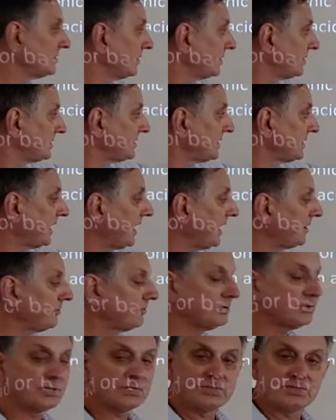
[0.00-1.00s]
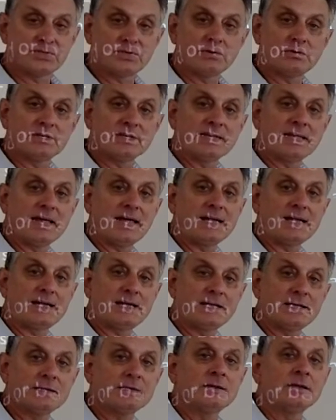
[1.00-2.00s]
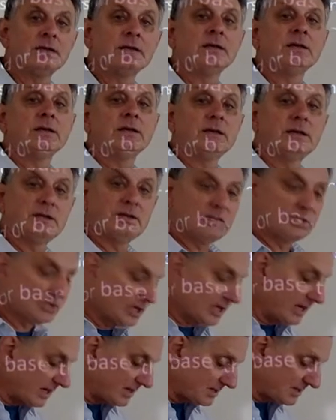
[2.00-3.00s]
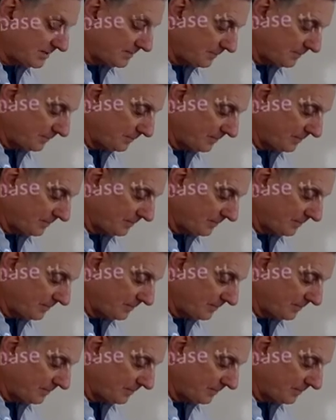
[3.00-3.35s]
Notice that hydrogen's the only cation in each case.